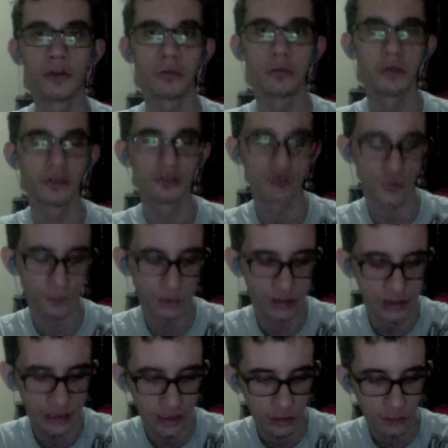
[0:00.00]
where there's a
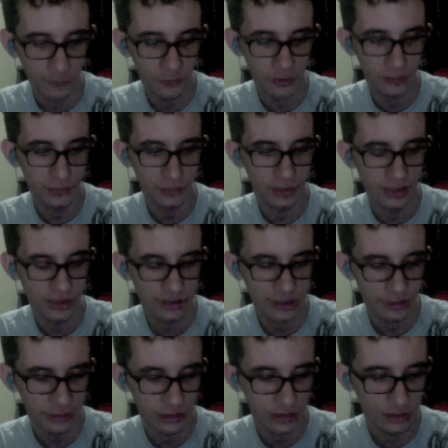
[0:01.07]
potential for a
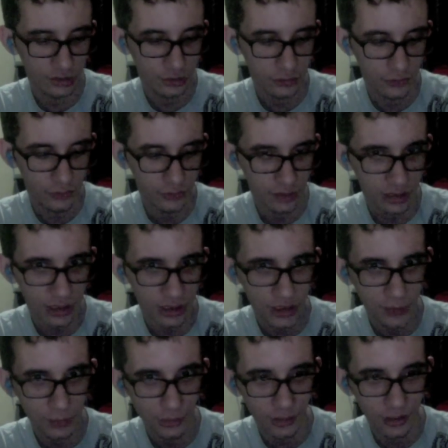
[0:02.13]
military-industrial
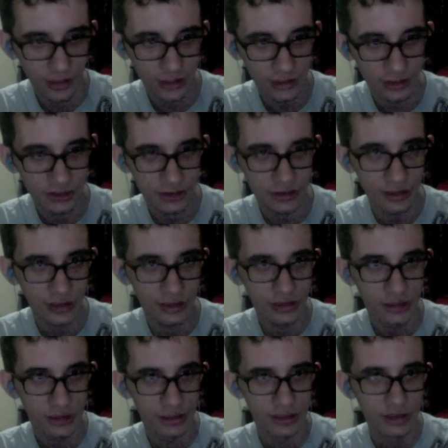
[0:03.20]
complex.
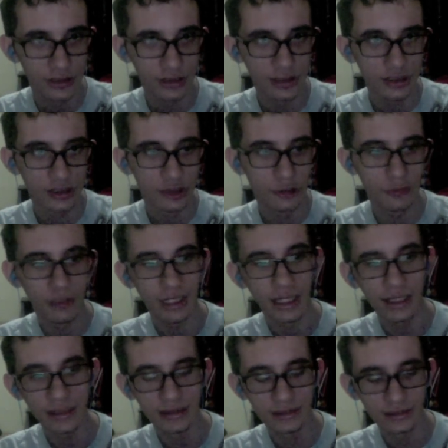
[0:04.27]
The
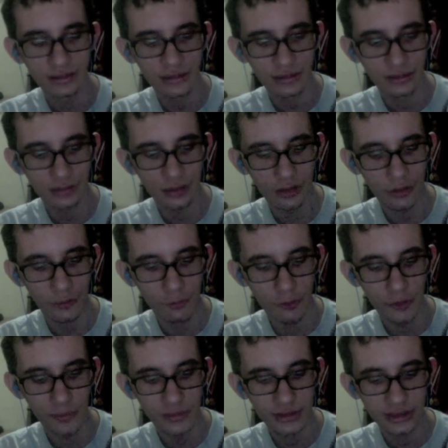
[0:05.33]
way a
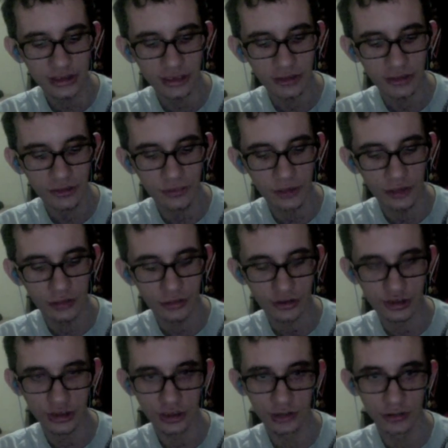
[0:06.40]
Roman-style
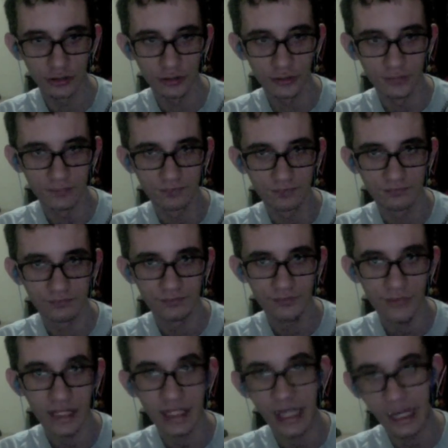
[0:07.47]
democracy or
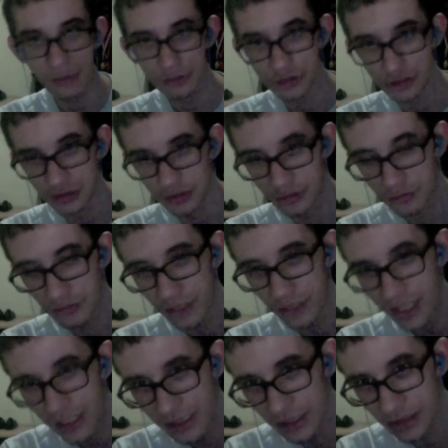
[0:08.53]
an
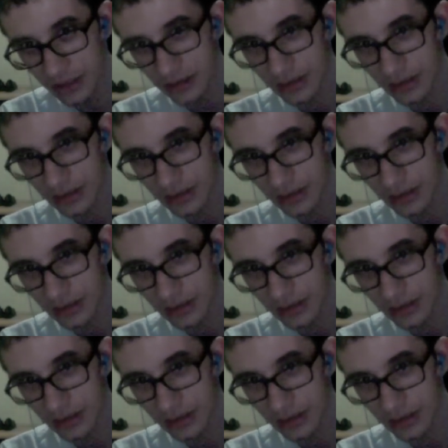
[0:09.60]
aristocratic